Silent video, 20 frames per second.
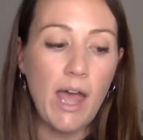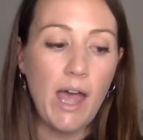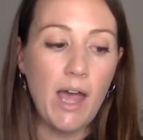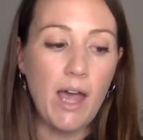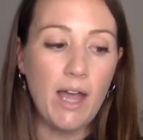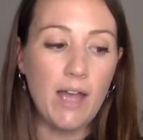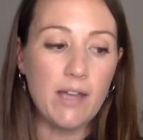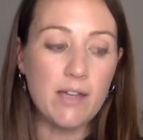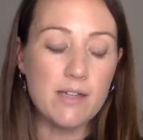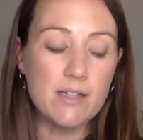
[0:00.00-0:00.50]

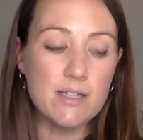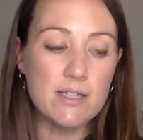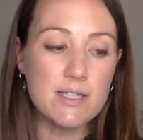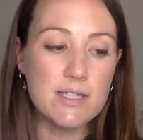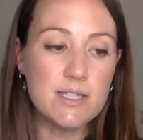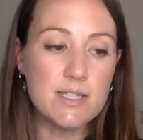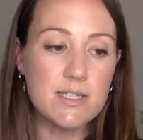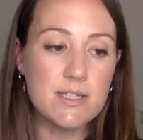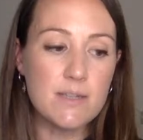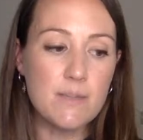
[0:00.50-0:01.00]
and
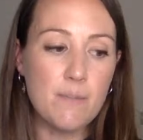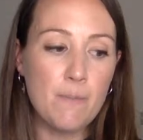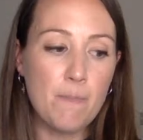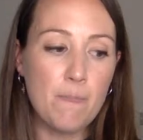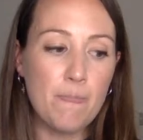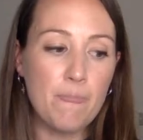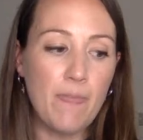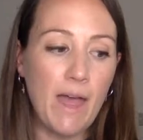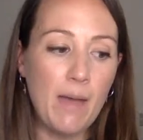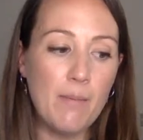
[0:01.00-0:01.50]

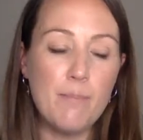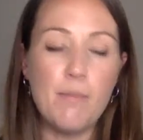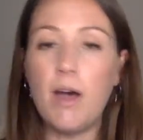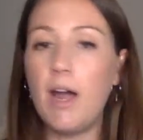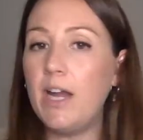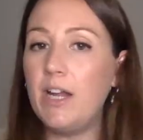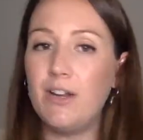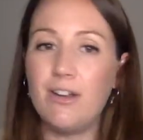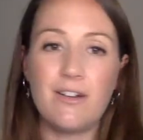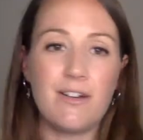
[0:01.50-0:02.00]
that
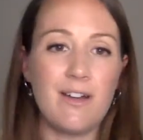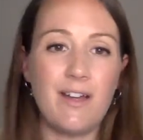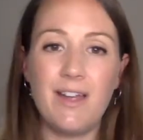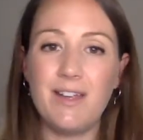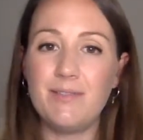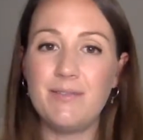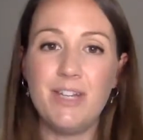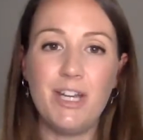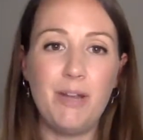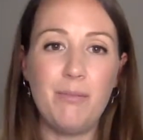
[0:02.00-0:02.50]
might look
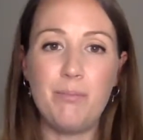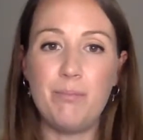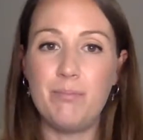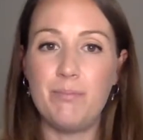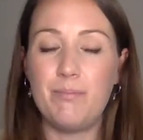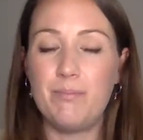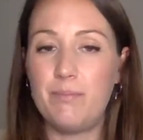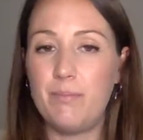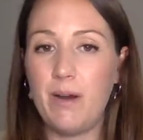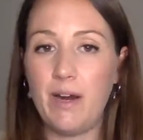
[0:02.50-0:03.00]
like you know
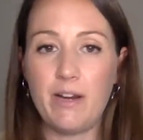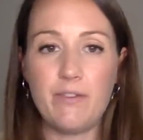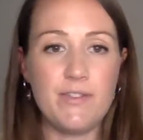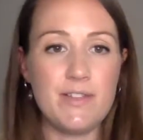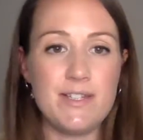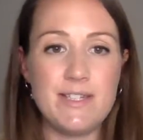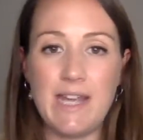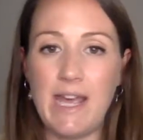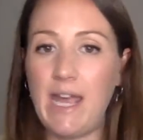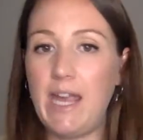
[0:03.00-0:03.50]

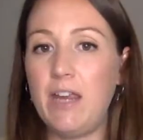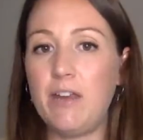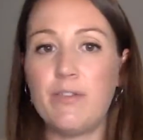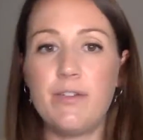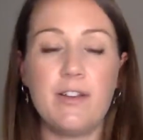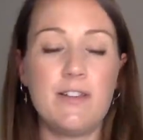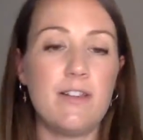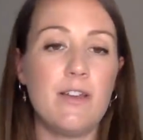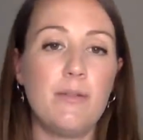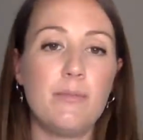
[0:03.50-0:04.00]
breakfast at eight,
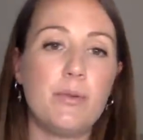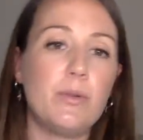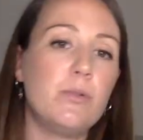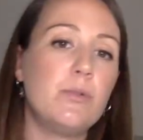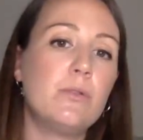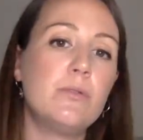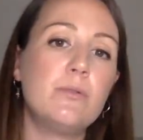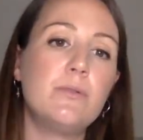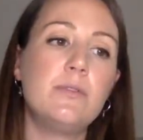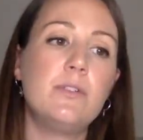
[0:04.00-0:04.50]
for
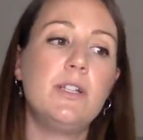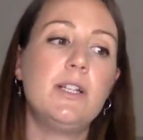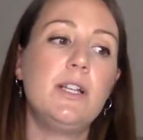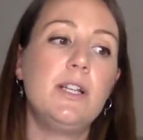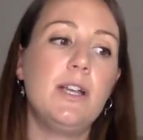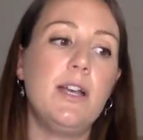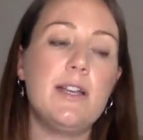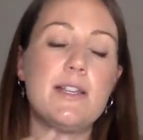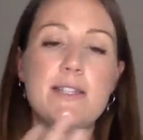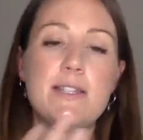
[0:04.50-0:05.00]
example,
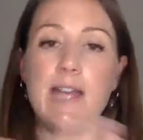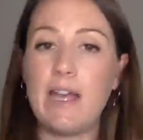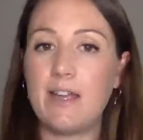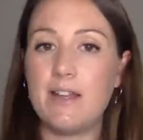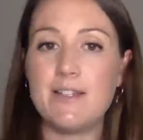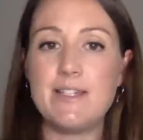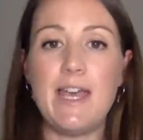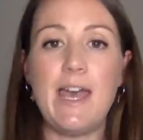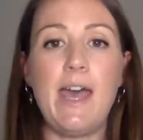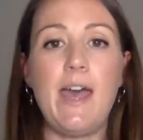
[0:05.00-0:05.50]
a snack
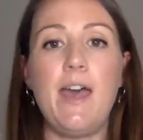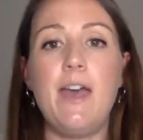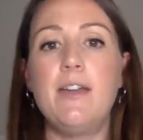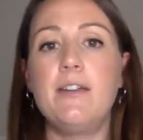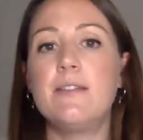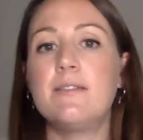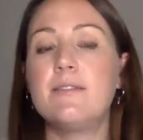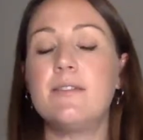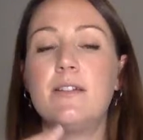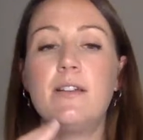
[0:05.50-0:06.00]
at
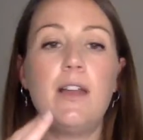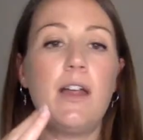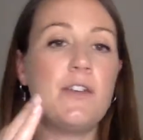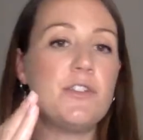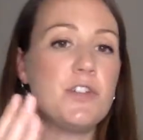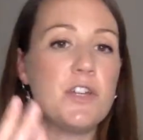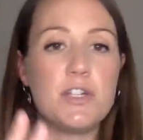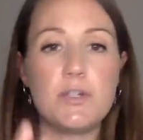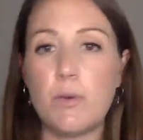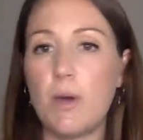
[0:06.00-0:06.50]
ten,
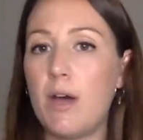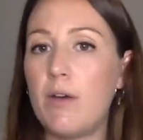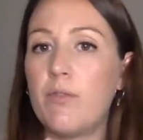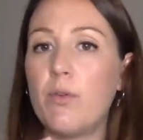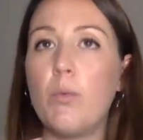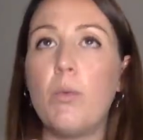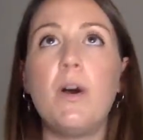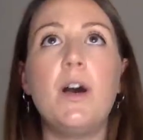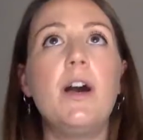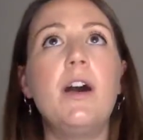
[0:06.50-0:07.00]
lunch at
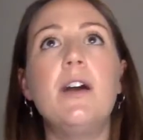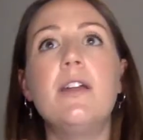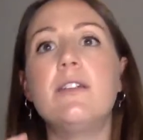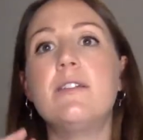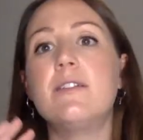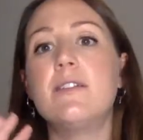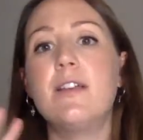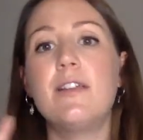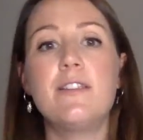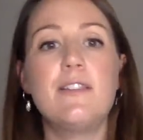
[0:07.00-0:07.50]
twelve or
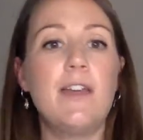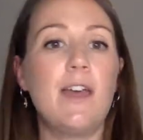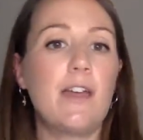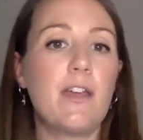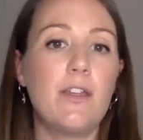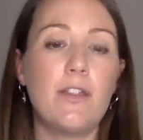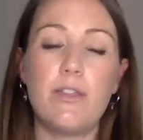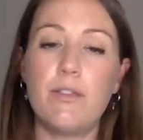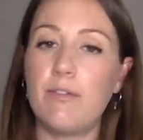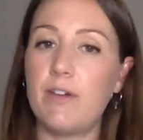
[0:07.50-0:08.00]
one, a
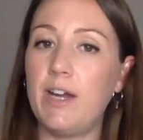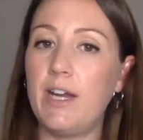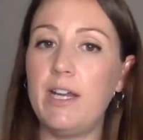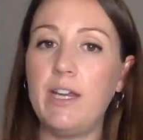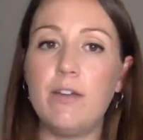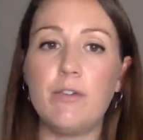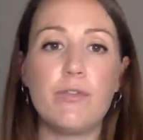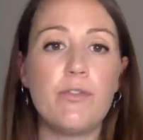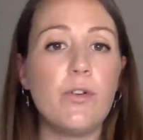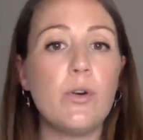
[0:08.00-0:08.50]
snack at
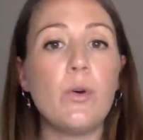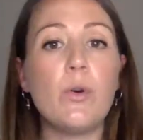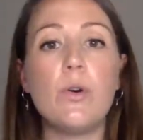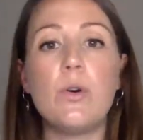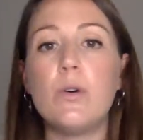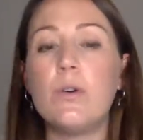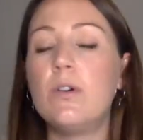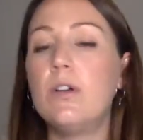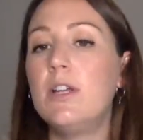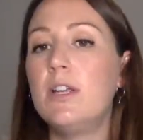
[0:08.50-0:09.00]
three or
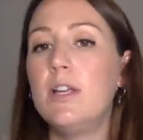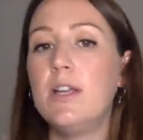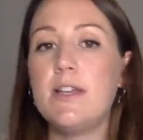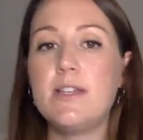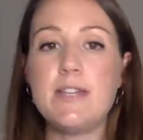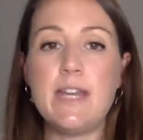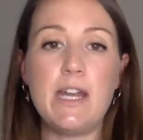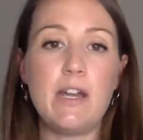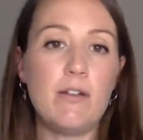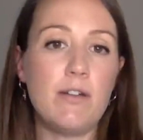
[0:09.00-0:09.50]
four,
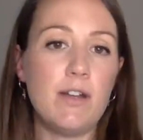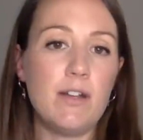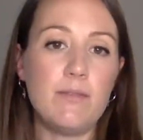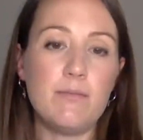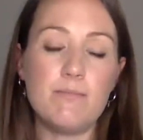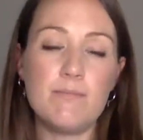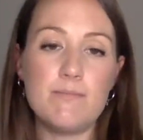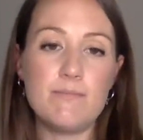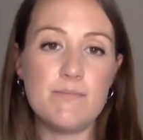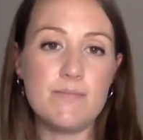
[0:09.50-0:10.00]
dinner at
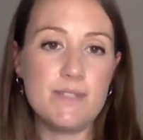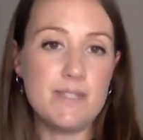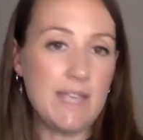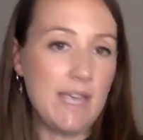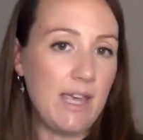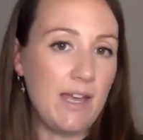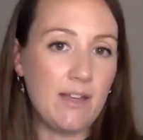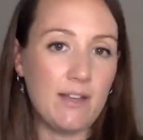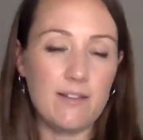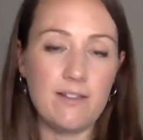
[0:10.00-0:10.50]

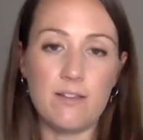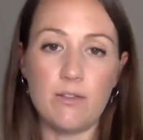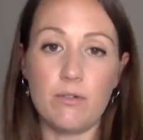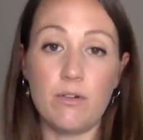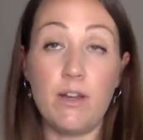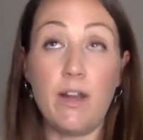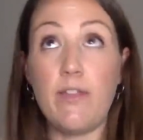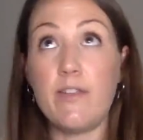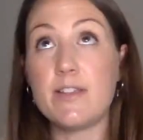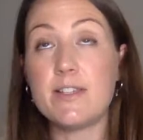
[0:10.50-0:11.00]
six,
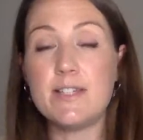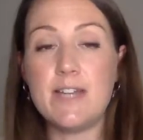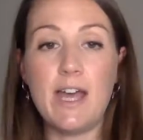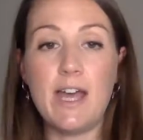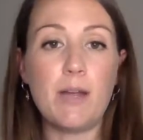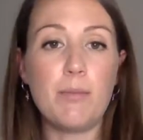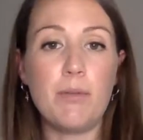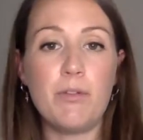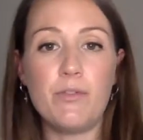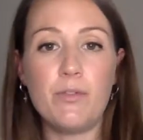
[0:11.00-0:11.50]
or another
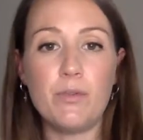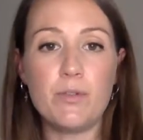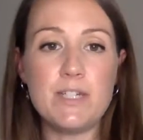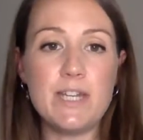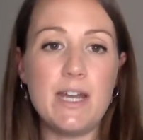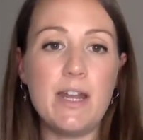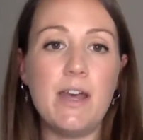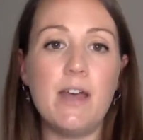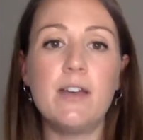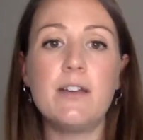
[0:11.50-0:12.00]
snack before
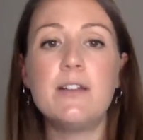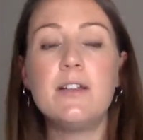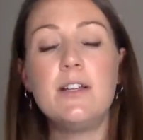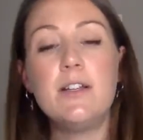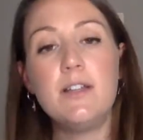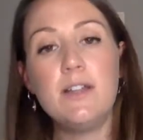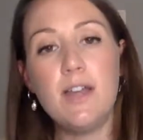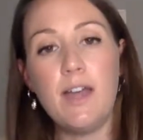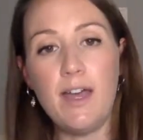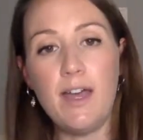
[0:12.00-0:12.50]
dinner,
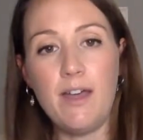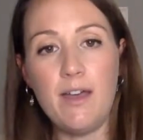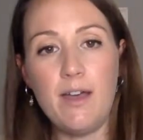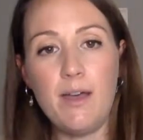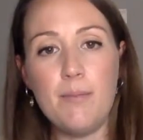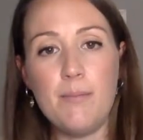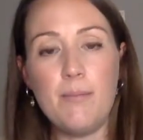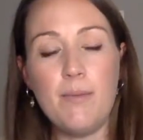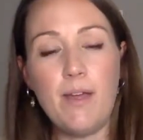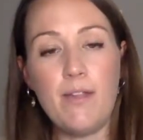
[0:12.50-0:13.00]

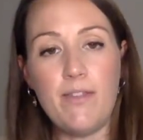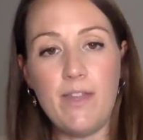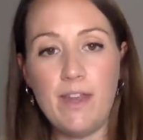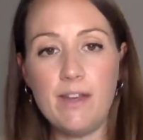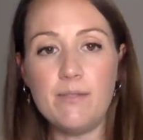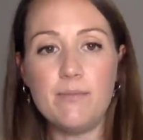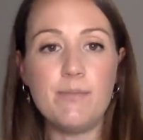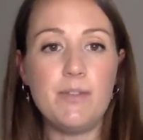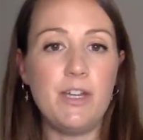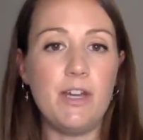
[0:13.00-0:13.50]
um, and
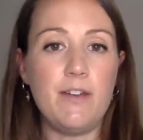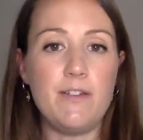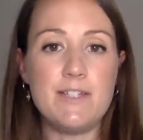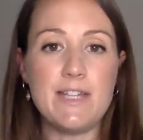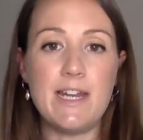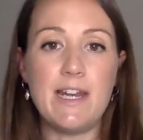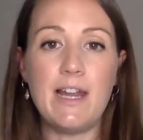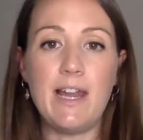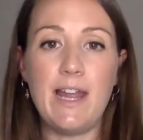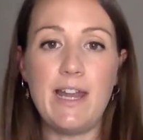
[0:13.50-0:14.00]
then you know
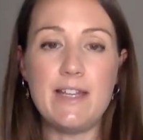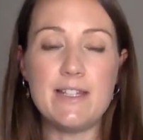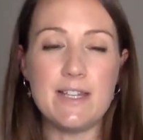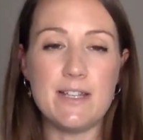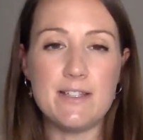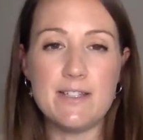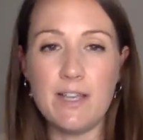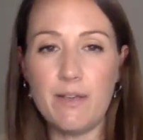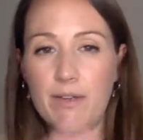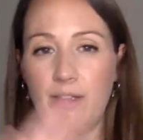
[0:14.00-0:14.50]
dinner
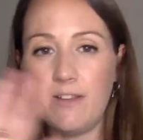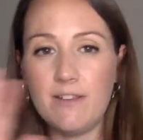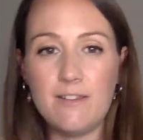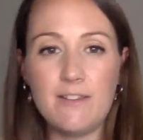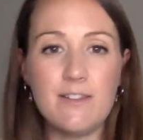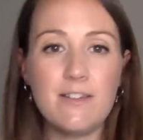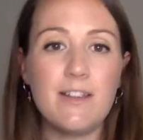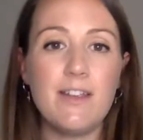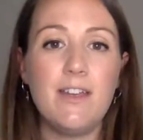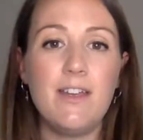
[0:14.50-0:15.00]
later. So
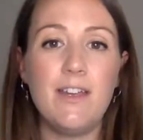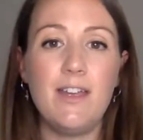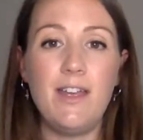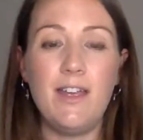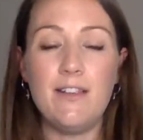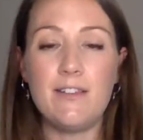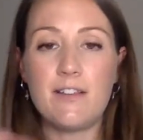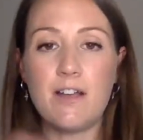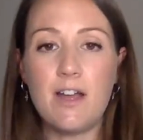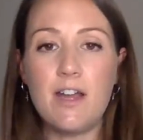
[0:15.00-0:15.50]
it's
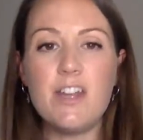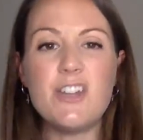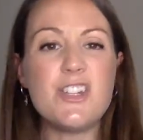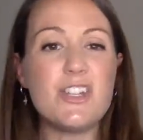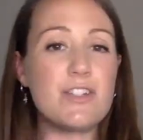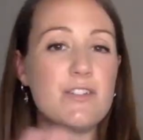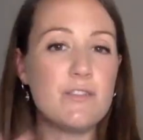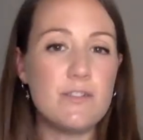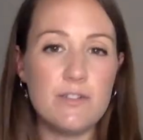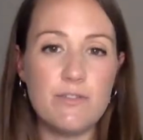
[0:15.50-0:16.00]
it's kind of
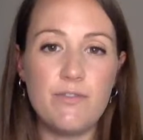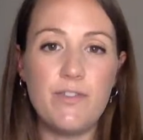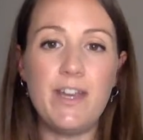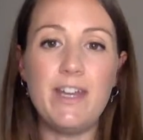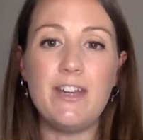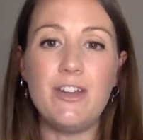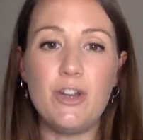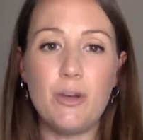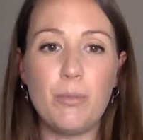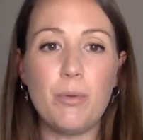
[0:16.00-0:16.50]
just
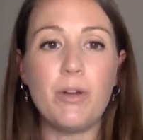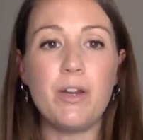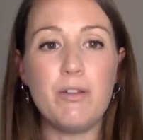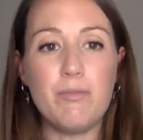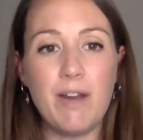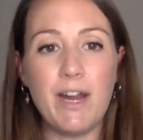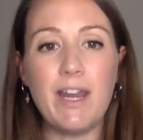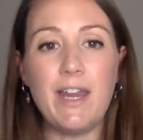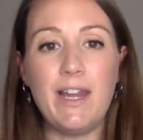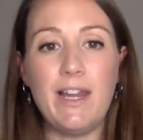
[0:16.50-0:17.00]
feeding your
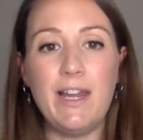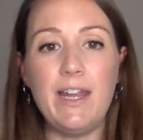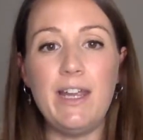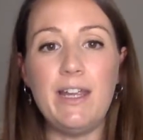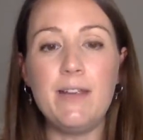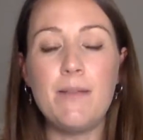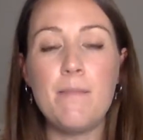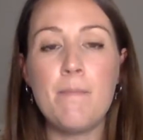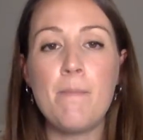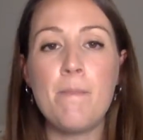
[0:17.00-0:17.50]
body
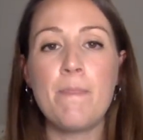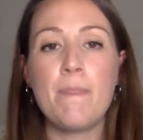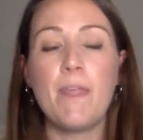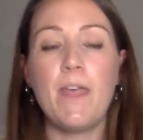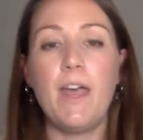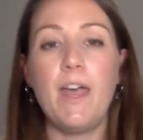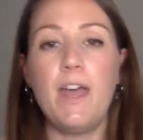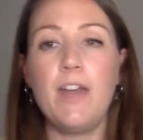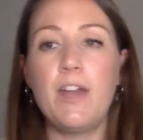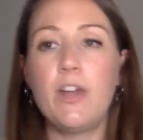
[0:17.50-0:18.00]
regularly.
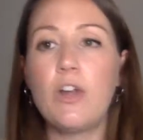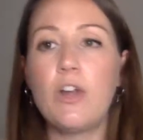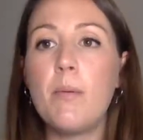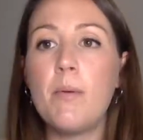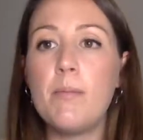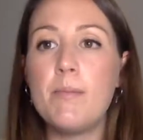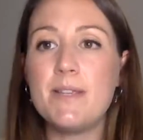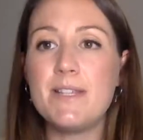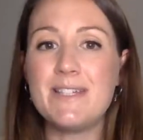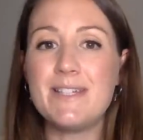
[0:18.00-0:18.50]
And a
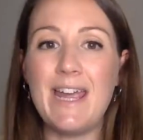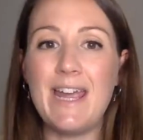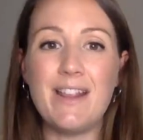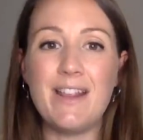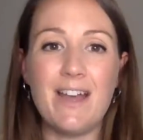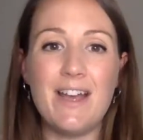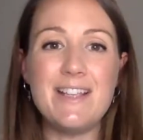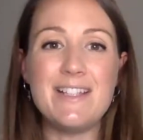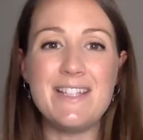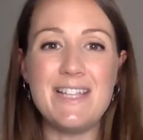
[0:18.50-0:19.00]
common
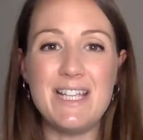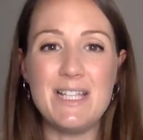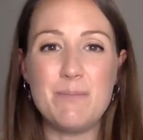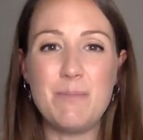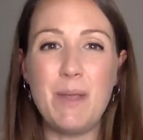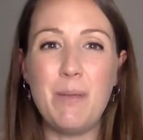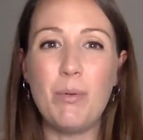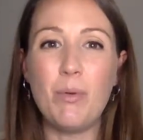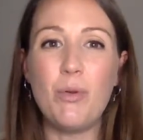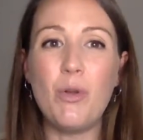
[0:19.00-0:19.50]
mistake that I see is
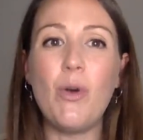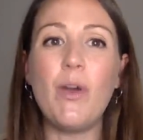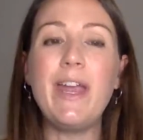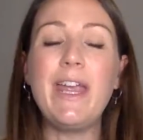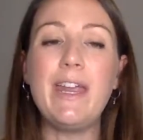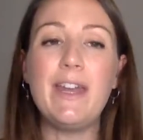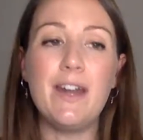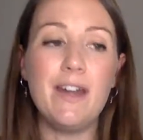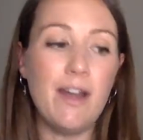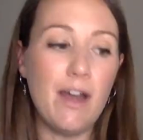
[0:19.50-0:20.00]
people not
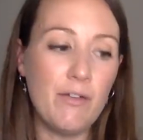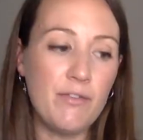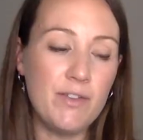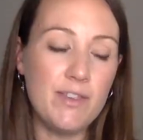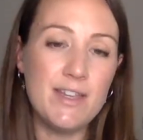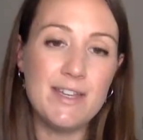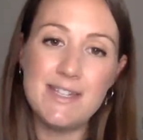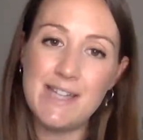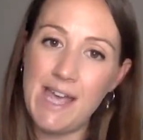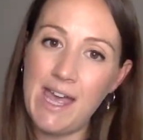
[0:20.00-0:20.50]
eating enough in the